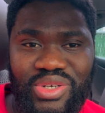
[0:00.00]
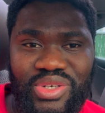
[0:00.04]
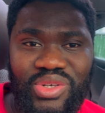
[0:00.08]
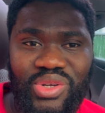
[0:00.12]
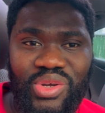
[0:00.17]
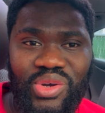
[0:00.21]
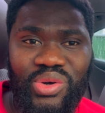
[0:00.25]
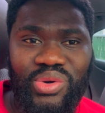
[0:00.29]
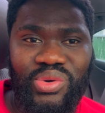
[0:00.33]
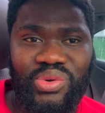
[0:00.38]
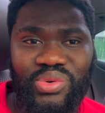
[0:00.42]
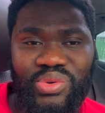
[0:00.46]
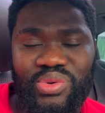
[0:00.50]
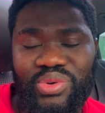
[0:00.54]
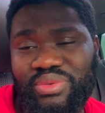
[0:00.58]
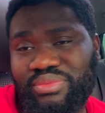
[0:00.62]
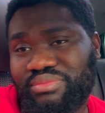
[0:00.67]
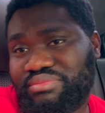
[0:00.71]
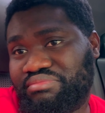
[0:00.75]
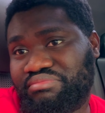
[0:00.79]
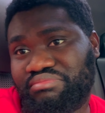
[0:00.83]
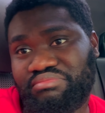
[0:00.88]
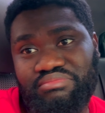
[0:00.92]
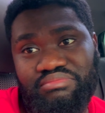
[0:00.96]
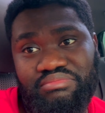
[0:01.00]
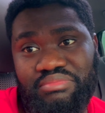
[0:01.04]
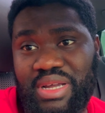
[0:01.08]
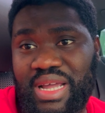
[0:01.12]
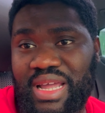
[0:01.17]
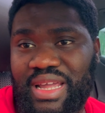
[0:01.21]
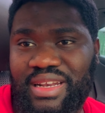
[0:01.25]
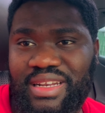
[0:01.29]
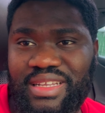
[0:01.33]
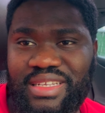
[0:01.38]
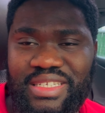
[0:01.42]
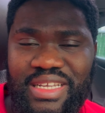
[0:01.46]
know by
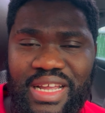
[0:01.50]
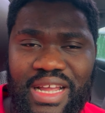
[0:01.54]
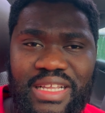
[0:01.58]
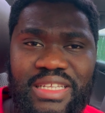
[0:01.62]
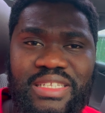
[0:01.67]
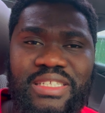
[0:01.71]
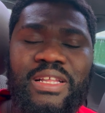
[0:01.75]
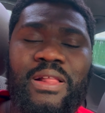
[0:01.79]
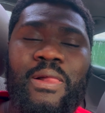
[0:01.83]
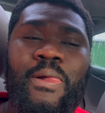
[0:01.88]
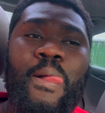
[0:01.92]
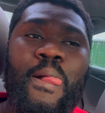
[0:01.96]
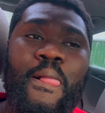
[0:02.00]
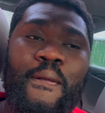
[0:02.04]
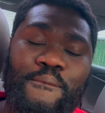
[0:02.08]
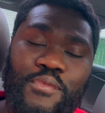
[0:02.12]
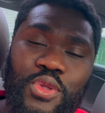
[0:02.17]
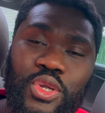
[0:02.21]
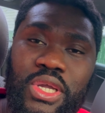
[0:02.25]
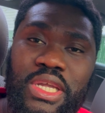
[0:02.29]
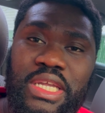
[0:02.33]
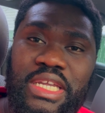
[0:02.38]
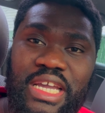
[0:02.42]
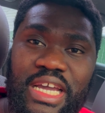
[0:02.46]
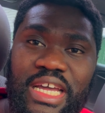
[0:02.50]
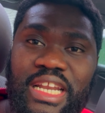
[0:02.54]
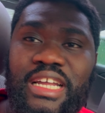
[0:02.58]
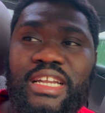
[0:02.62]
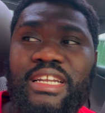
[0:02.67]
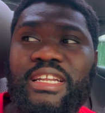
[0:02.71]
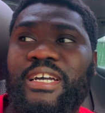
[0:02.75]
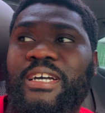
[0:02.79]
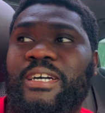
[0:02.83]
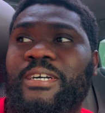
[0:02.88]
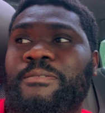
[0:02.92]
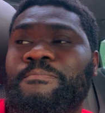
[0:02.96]
any chance, so in
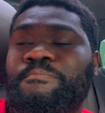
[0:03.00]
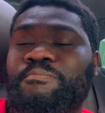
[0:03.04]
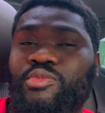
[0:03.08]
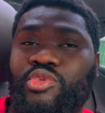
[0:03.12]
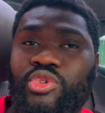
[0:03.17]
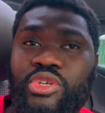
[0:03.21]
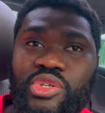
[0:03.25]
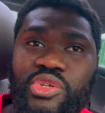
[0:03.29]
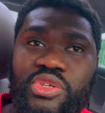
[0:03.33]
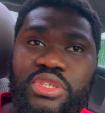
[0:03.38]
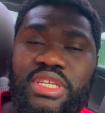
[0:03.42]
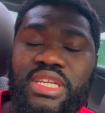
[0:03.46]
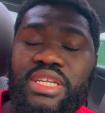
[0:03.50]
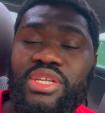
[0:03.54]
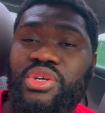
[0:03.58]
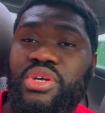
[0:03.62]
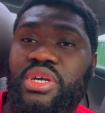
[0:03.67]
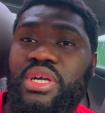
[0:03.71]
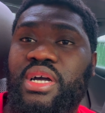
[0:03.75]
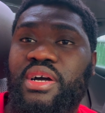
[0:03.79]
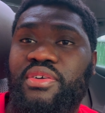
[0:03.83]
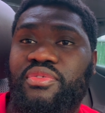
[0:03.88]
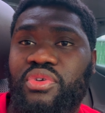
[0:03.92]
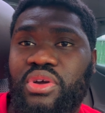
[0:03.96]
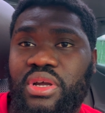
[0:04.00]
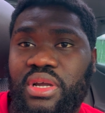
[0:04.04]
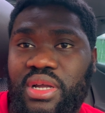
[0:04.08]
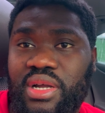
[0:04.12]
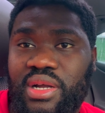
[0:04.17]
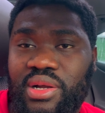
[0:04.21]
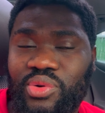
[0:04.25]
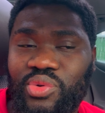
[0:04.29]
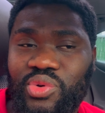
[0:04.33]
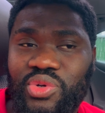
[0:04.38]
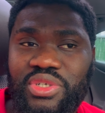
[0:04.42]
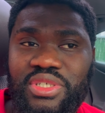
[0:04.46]
Canada, when you take your car for a
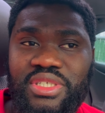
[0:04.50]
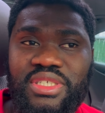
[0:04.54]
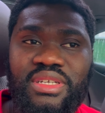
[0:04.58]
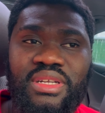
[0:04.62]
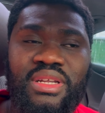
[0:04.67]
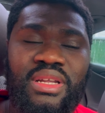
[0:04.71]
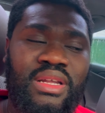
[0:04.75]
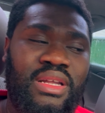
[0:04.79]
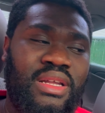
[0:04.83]
car wash,